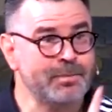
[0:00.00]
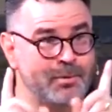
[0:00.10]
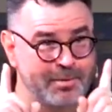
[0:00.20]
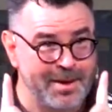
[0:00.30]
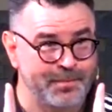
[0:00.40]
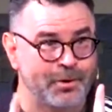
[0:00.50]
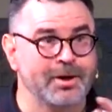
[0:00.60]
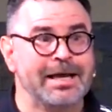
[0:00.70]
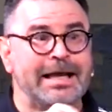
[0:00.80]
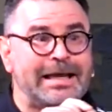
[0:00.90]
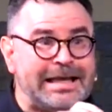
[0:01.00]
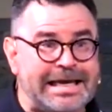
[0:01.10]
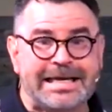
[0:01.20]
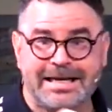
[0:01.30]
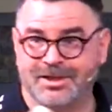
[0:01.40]
But remember,
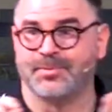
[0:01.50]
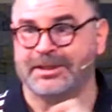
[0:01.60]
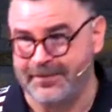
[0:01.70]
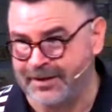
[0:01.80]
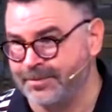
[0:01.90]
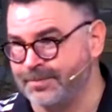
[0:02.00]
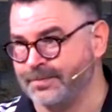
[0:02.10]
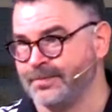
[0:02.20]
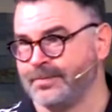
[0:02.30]
eating is believing.